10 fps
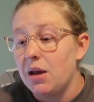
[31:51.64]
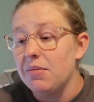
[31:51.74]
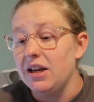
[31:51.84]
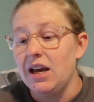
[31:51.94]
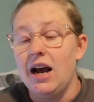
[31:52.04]

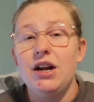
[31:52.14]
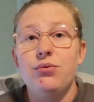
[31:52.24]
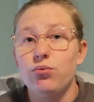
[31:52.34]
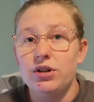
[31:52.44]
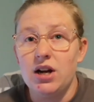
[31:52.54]
But yeah,
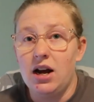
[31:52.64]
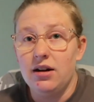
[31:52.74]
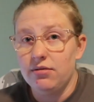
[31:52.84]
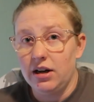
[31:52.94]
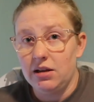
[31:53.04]
I would
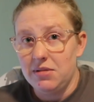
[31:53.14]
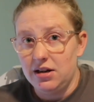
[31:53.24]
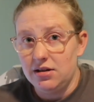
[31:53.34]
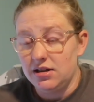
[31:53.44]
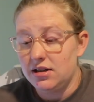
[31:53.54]
not
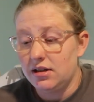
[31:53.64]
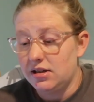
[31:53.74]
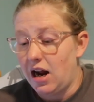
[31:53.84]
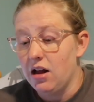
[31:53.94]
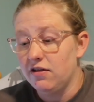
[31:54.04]
recommend this
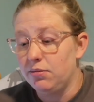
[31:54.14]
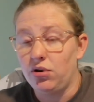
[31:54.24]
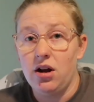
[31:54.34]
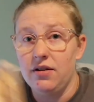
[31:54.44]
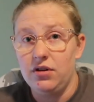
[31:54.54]
style of
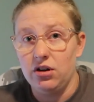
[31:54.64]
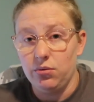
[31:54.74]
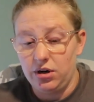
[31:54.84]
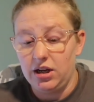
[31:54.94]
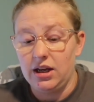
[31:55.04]
bra if you're
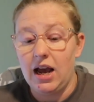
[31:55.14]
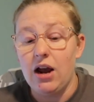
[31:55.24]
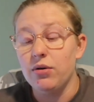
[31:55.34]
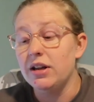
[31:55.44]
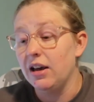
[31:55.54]
working. I
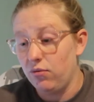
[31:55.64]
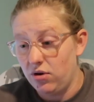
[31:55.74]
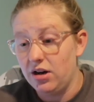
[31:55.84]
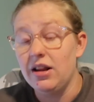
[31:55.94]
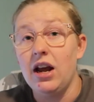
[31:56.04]
would get
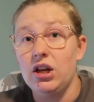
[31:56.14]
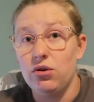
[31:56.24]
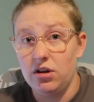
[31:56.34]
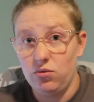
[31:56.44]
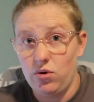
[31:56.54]
one that you
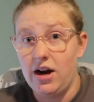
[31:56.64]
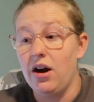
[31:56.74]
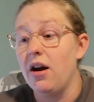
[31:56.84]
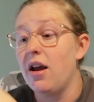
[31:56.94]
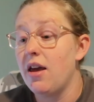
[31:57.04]
can
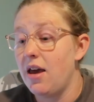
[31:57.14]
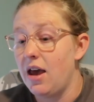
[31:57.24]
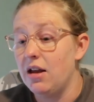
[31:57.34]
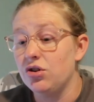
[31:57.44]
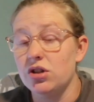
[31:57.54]
wear
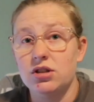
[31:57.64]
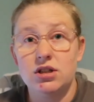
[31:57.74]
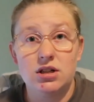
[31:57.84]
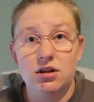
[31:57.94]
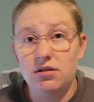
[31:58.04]
and
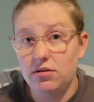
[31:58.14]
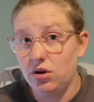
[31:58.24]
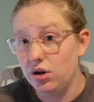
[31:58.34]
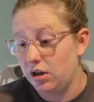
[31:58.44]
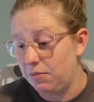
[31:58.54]
just
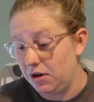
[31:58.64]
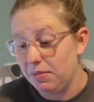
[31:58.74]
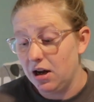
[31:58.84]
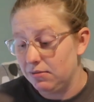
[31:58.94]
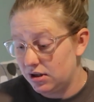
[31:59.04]
hook up your
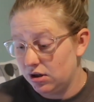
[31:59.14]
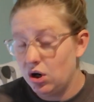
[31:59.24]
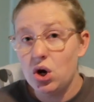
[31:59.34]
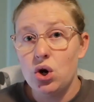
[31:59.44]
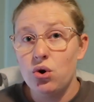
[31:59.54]
pumps
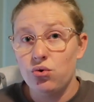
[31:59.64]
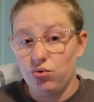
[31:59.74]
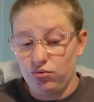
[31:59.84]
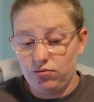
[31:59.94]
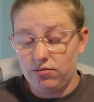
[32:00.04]

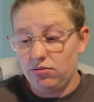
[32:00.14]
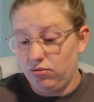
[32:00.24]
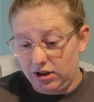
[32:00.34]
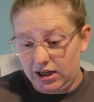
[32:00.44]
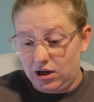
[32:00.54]

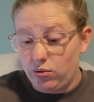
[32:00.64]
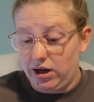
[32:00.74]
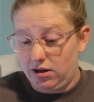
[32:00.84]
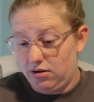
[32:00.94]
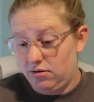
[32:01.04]
really
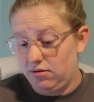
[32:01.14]
quick,